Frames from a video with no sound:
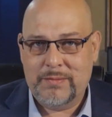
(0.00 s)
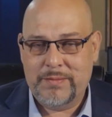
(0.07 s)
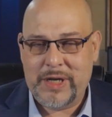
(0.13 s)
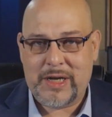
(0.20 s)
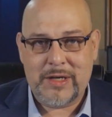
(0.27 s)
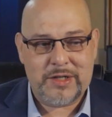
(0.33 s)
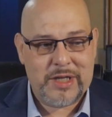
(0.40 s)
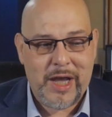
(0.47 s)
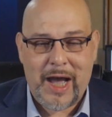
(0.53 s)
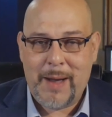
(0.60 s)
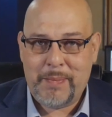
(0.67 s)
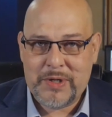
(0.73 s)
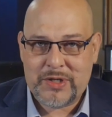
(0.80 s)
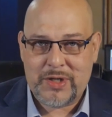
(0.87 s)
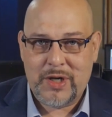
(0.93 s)
because the
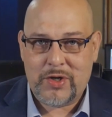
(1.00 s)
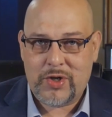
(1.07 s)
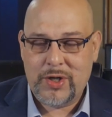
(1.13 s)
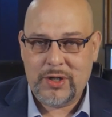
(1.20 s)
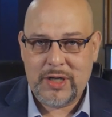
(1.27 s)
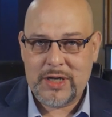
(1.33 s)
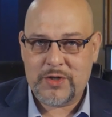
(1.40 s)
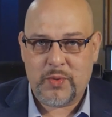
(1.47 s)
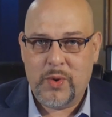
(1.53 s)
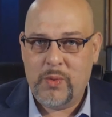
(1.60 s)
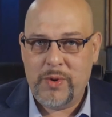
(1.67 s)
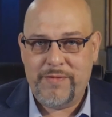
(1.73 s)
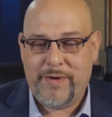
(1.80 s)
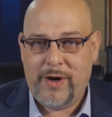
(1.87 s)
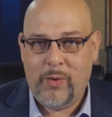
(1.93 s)
opposition is what
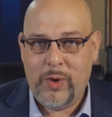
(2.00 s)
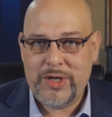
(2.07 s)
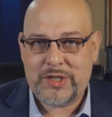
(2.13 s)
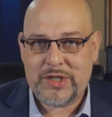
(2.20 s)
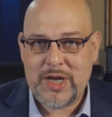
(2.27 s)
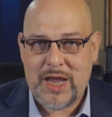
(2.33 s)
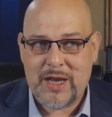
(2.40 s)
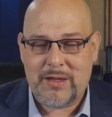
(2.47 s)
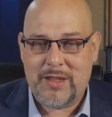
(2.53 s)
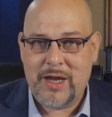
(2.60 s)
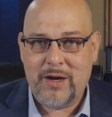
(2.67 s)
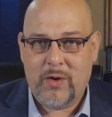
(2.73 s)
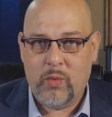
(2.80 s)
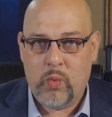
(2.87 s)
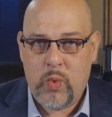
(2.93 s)
we've always said.
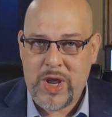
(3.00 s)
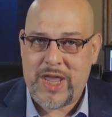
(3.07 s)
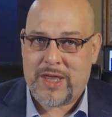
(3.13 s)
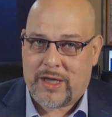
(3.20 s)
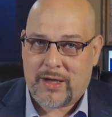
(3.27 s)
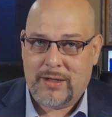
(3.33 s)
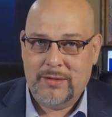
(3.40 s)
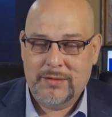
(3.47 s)
They are weak.